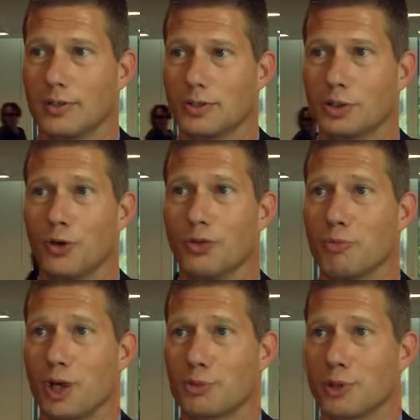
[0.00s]
salty
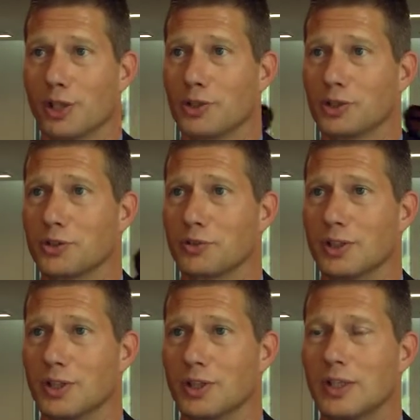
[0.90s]
marshmallows and so
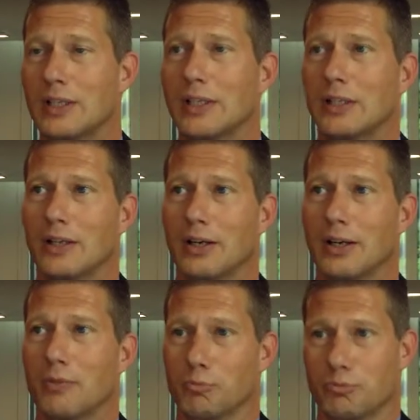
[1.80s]
on.
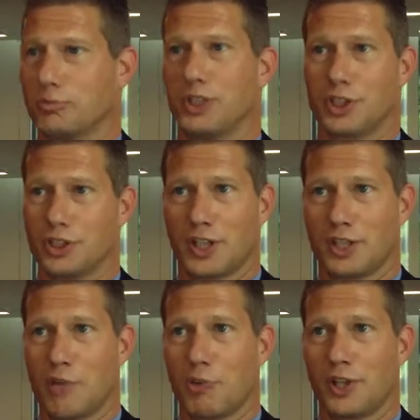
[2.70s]
This is an example